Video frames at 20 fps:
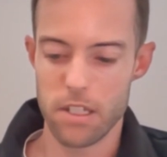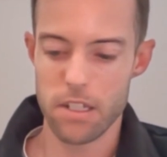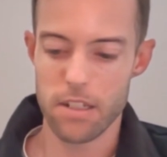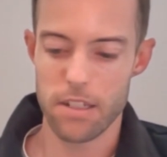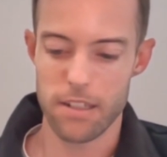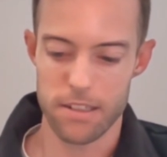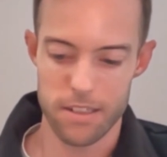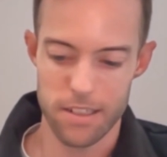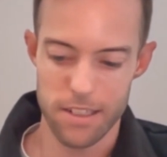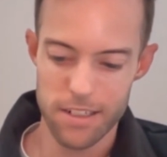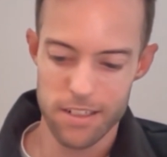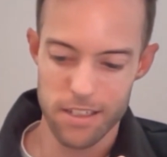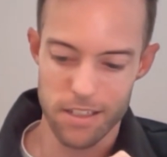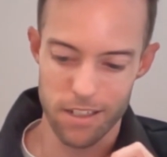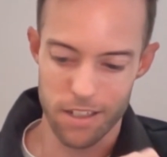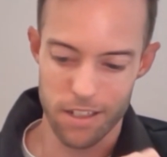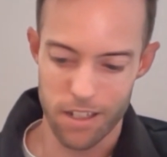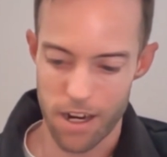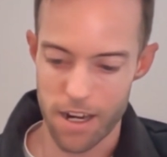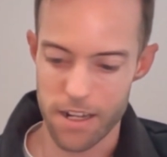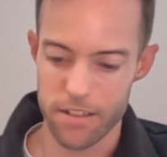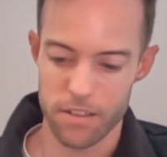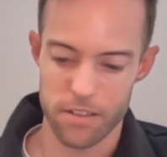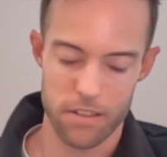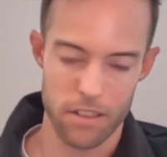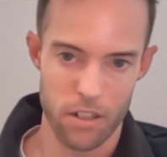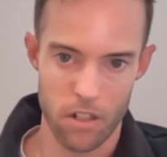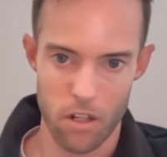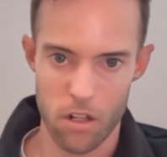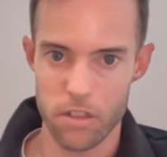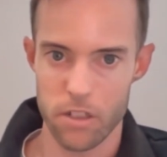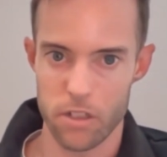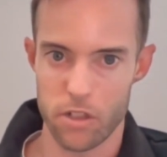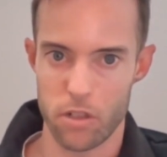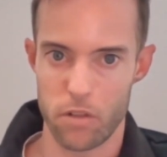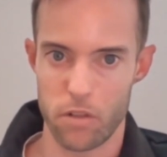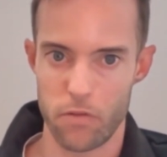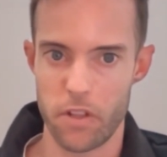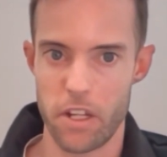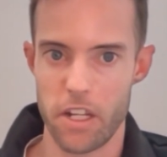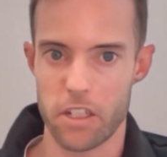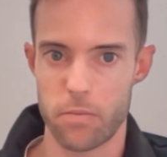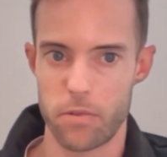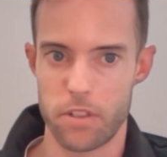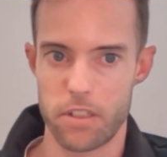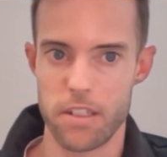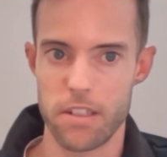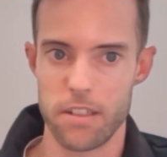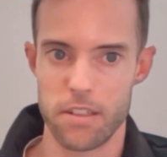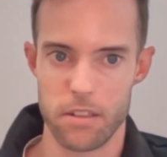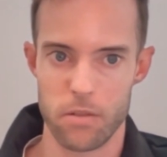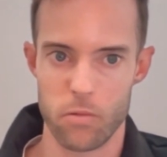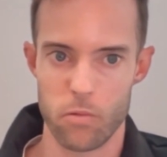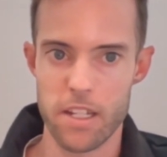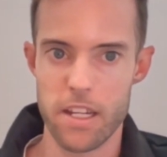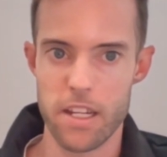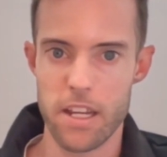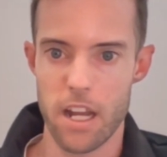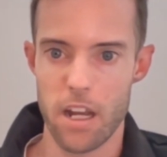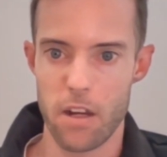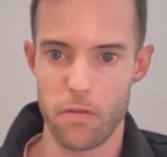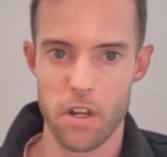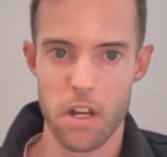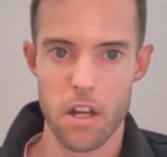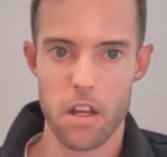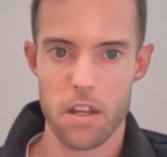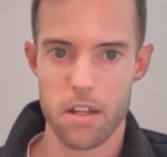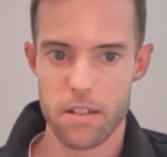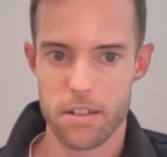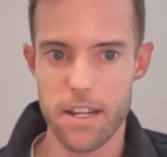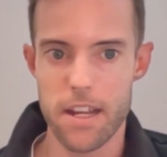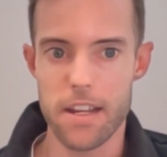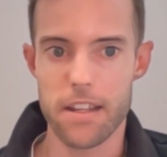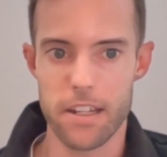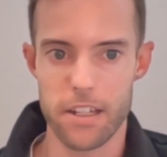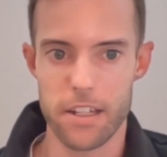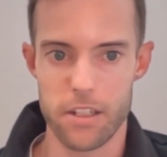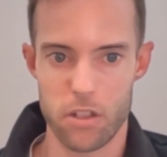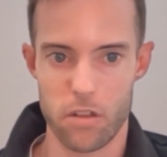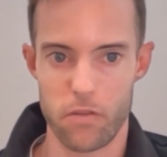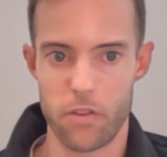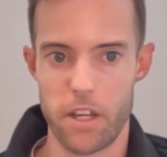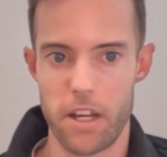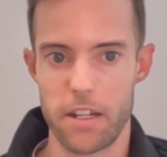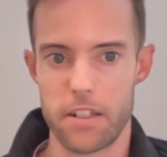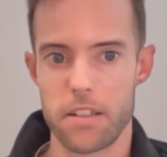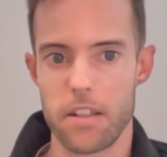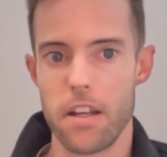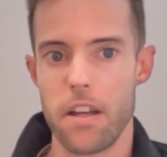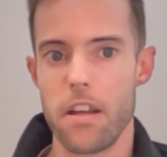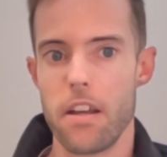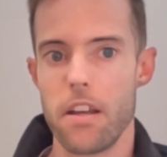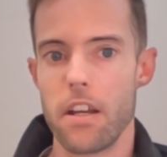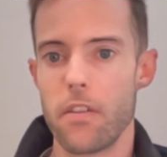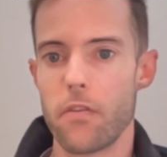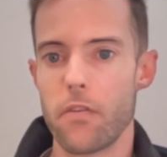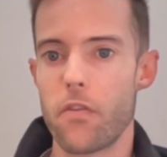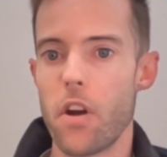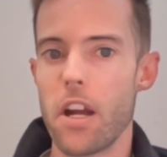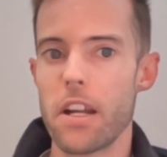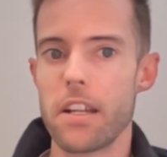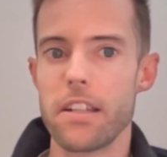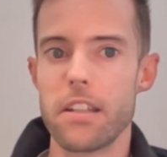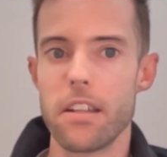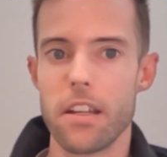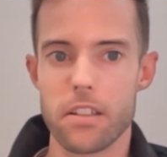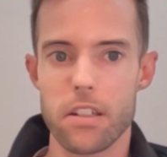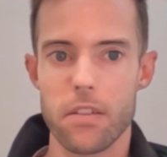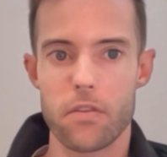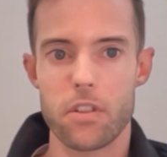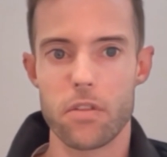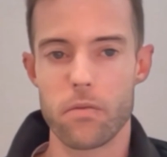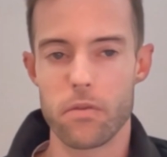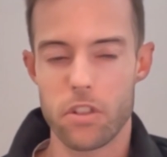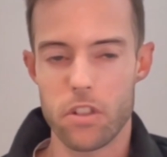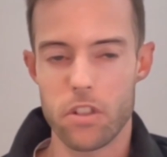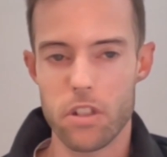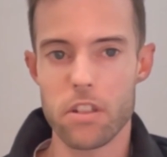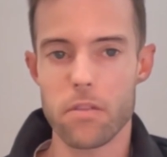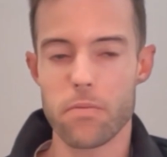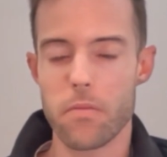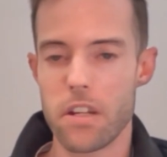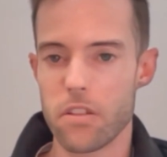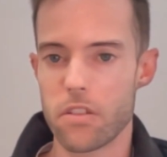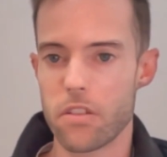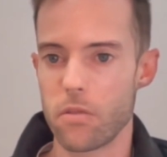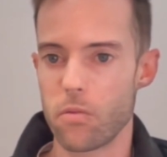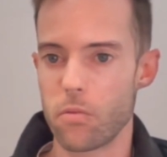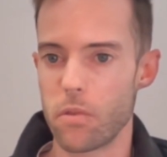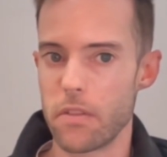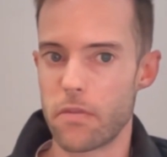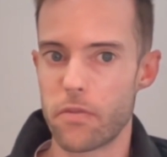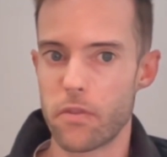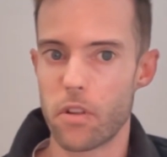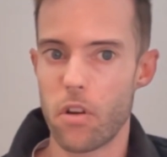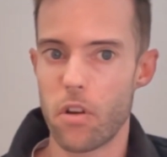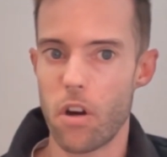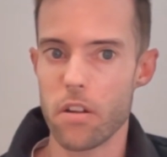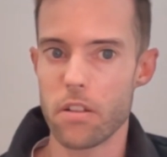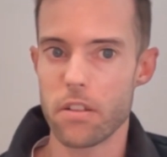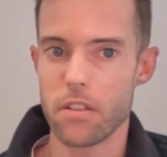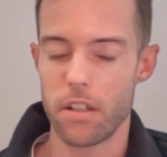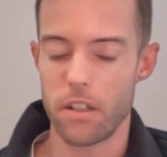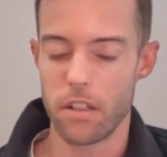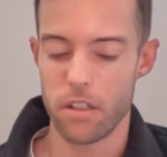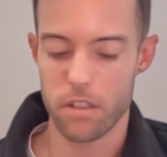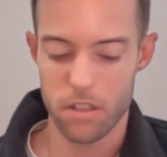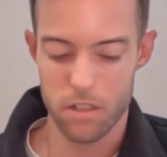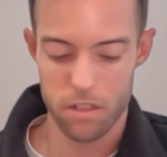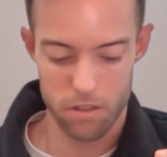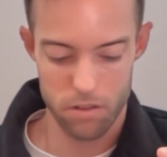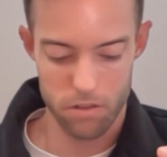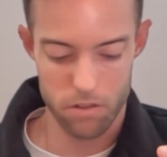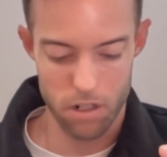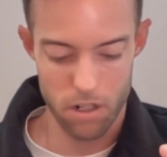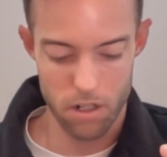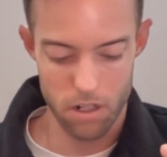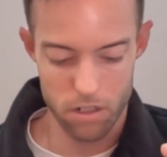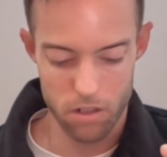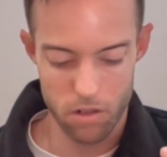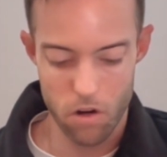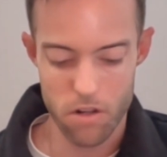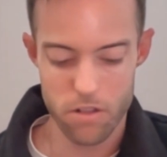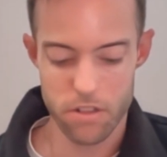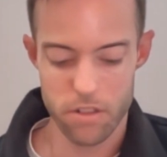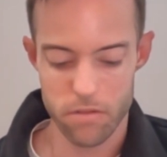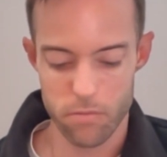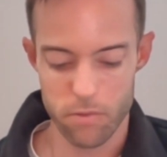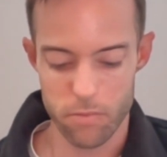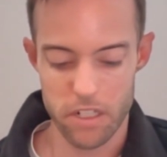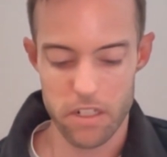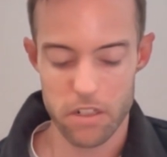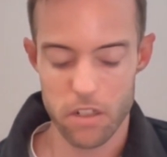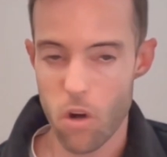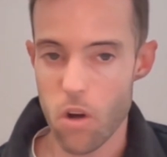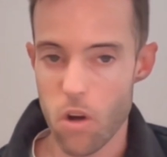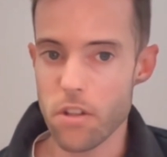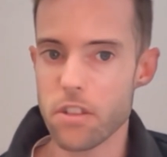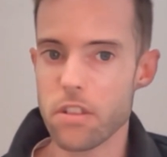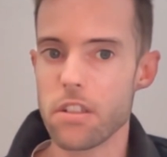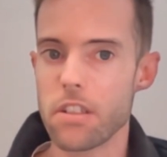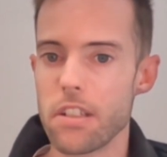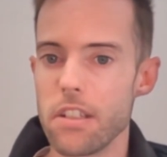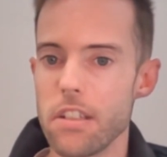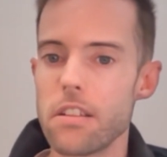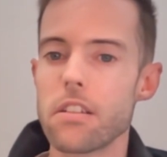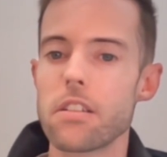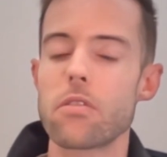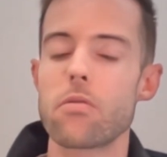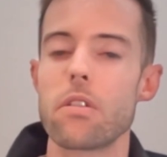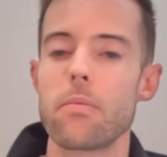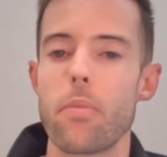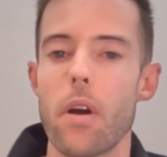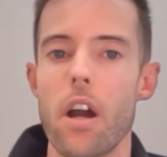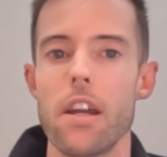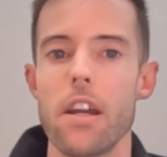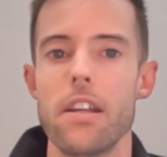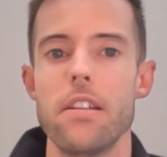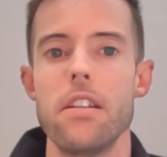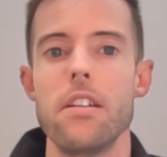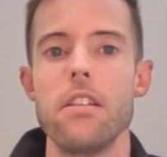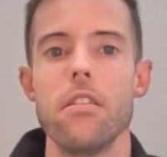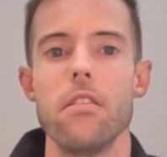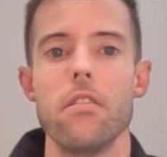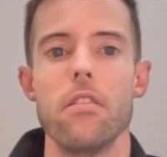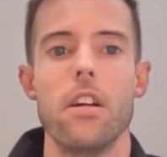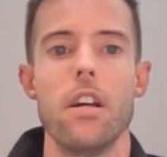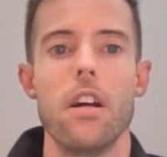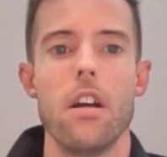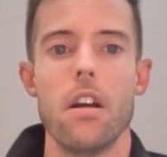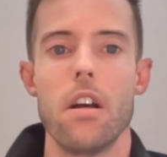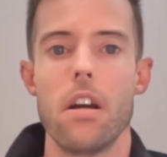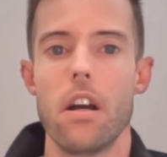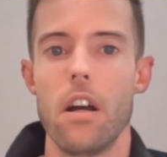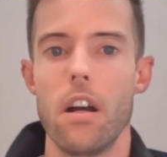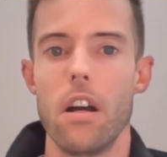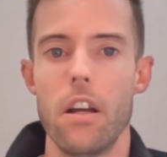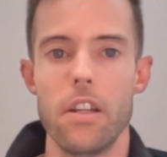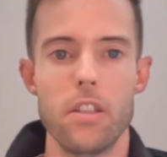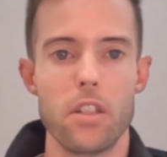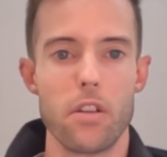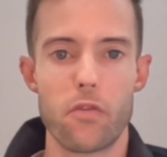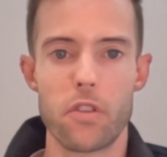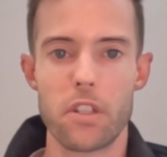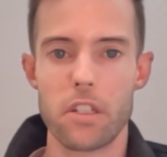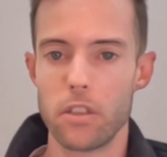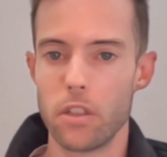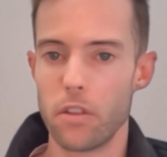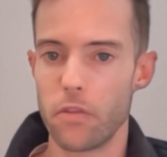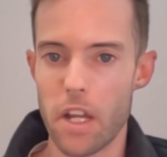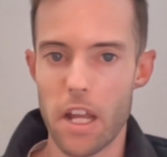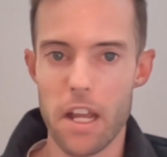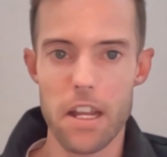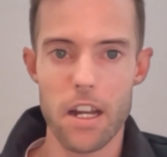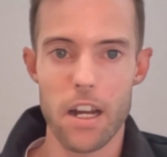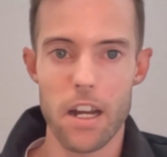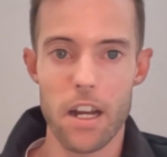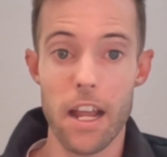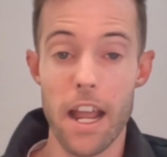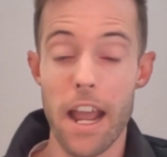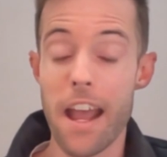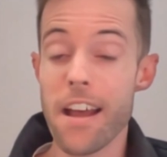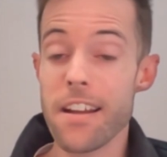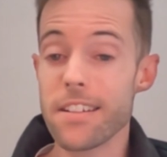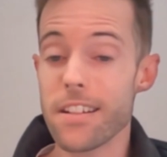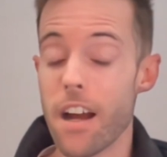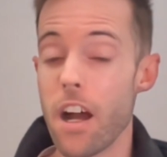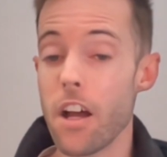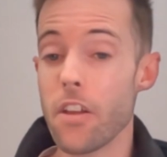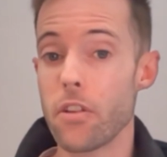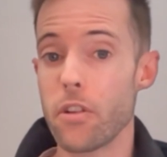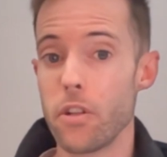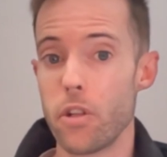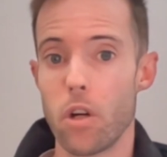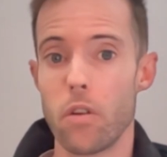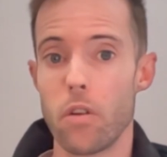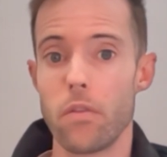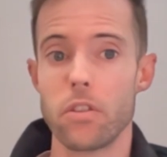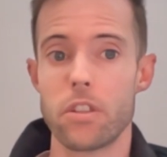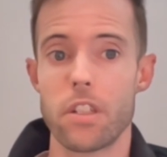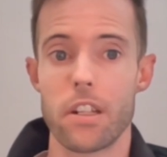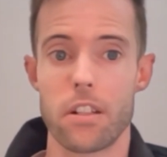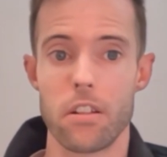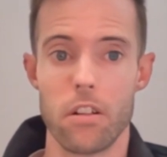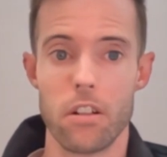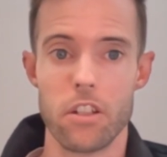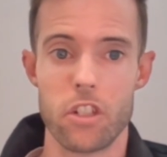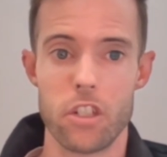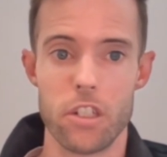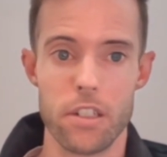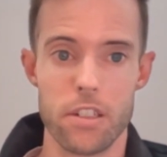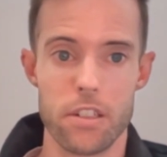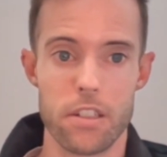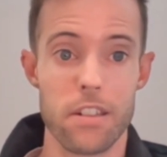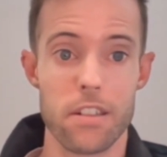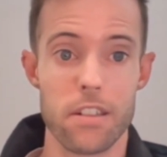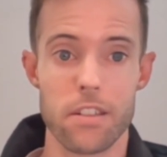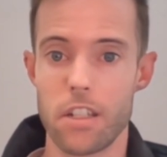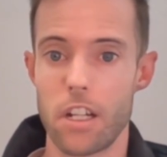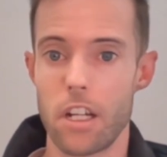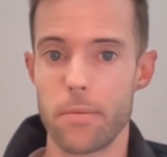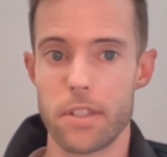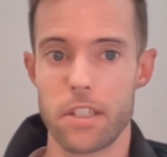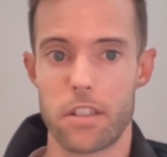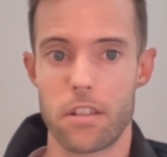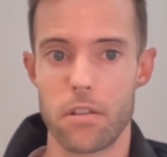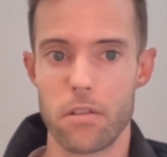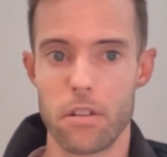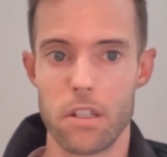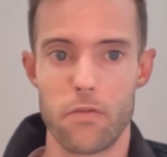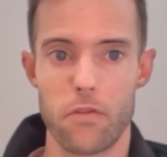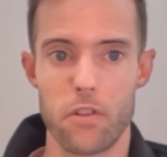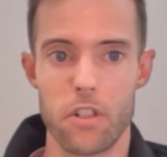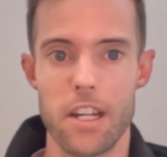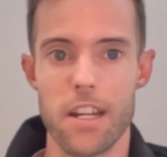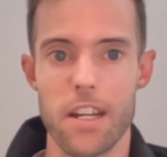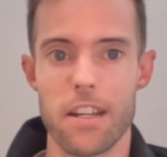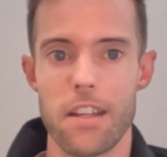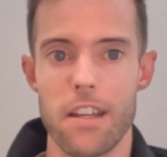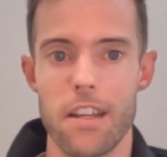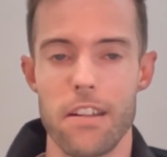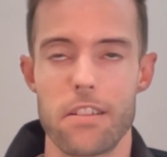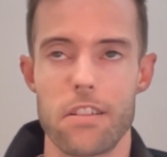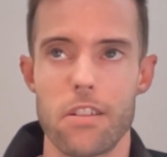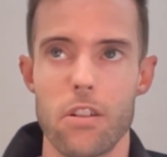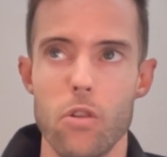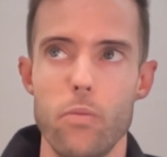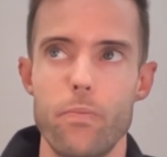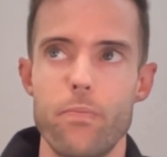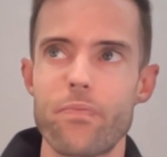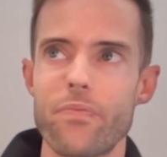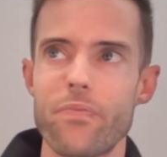It needs the guidance and knowledge of expertise, and we have decades of that. And finally, as I've just mentioned, we've been a constant industry pioneer in the field of AI and other novel technologies in cybersecurity for decades. So